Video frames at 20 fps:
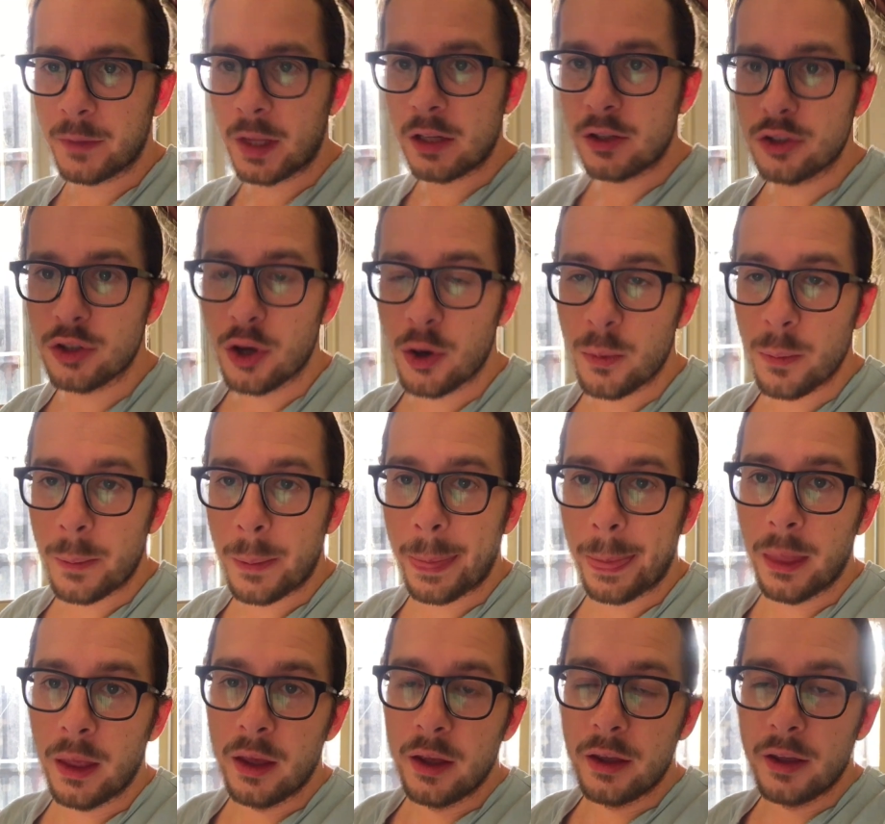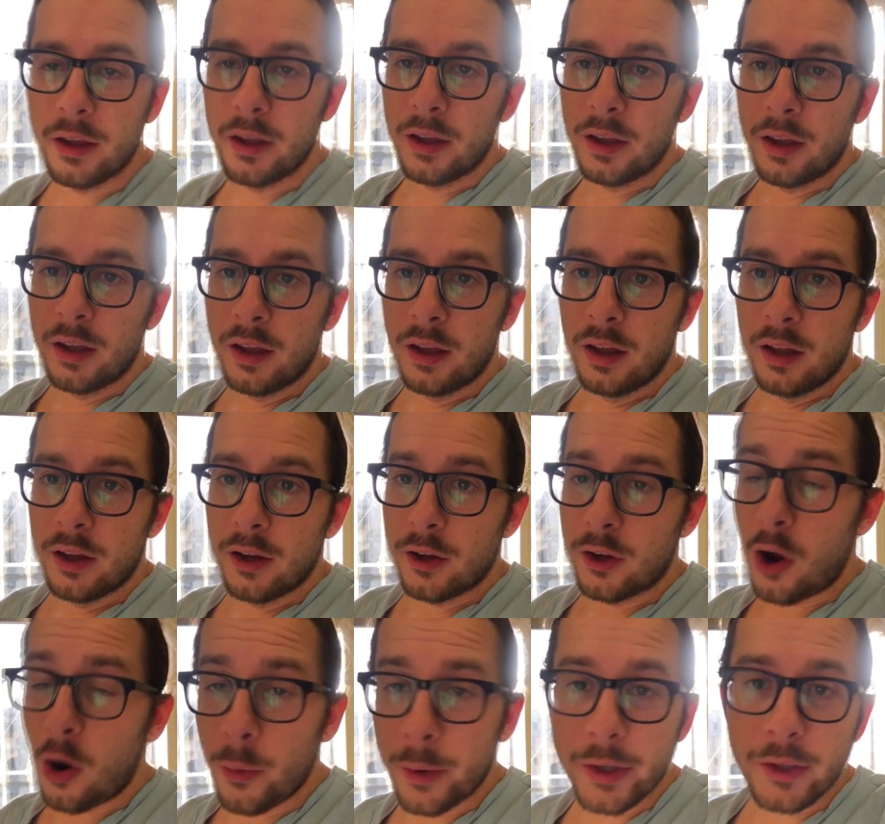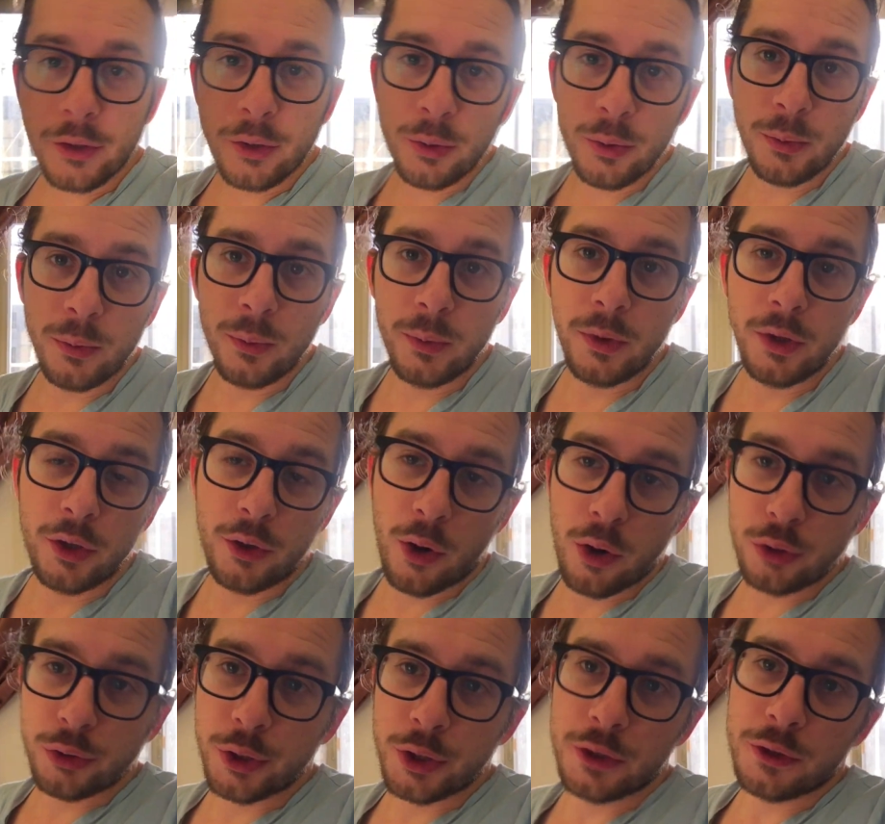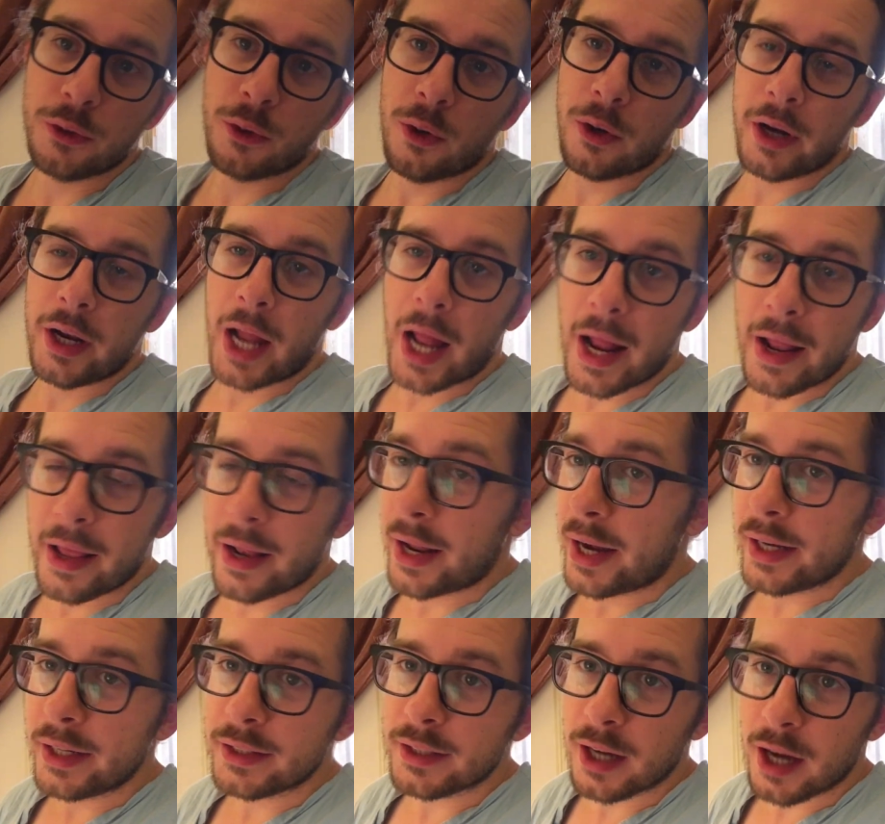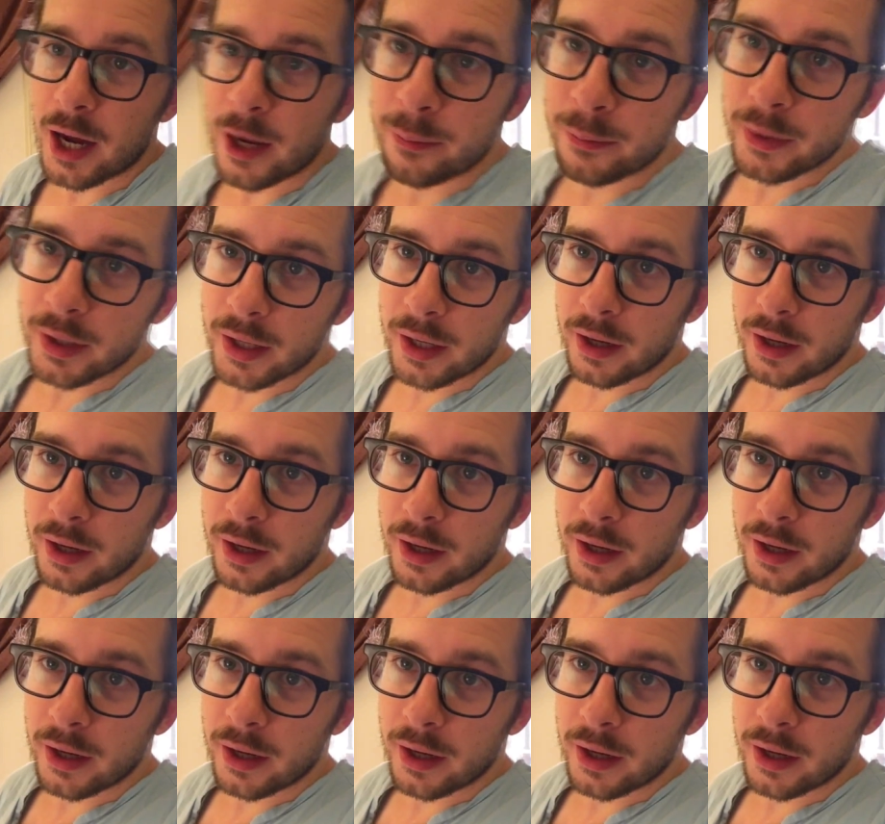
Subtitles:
So going to the grocery store at any time